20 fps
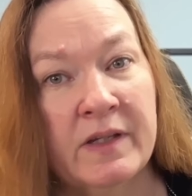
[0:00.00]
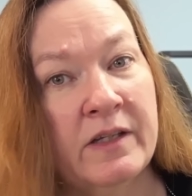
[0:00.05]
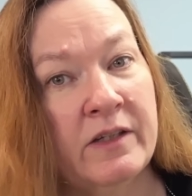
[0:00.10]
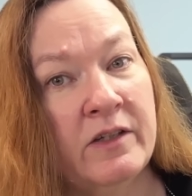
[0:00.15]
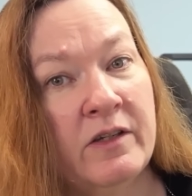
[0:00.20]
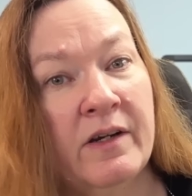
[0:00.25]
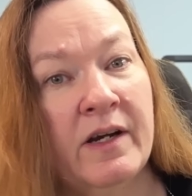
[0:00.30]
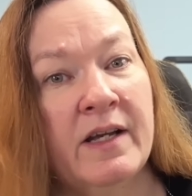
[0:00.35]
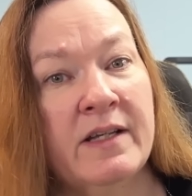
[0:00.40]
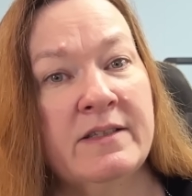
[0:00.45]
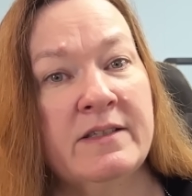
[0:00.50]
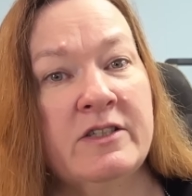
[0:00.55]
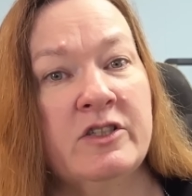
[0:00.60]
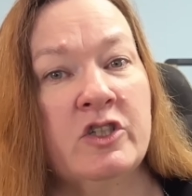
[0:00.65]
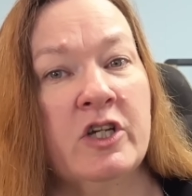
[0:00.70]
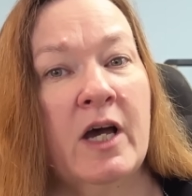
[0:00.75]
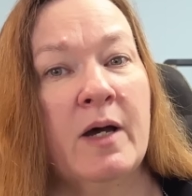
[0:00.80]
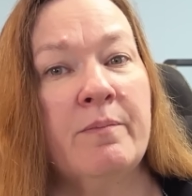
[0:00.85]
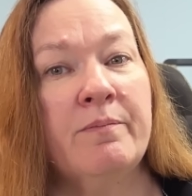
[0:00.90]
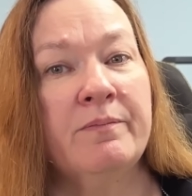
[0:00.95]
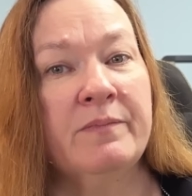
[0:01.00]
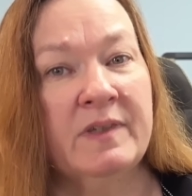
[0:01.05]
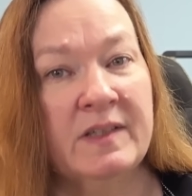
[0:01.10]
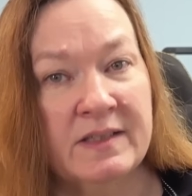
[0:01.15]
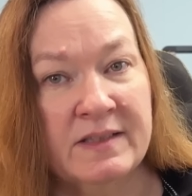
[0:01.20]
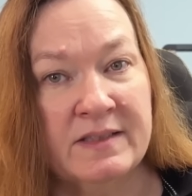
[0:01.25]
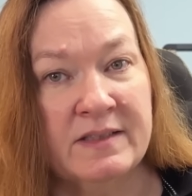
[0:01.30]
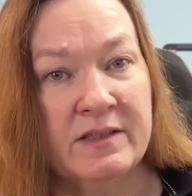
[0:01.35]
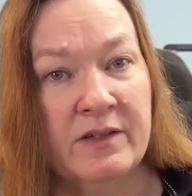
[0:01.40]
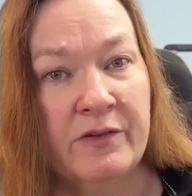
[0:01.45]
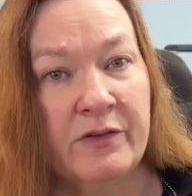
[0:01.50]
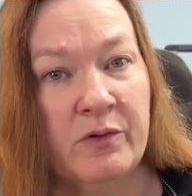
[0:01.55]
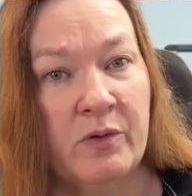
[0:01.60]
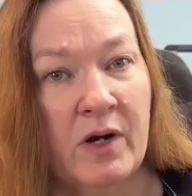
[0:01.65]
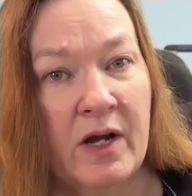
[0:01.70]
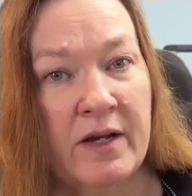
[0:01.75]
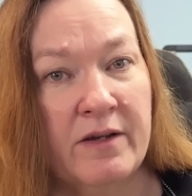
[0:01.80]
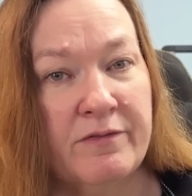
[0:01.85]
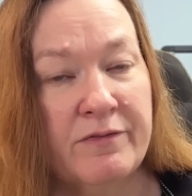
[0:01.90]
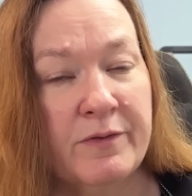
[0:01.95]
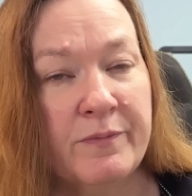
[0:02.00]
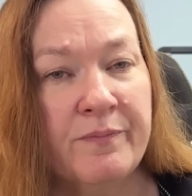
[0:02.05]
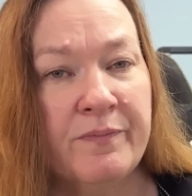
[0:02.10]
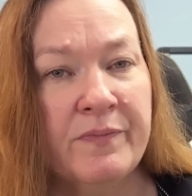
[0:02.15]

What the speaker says: your Etsy shop can still thrive.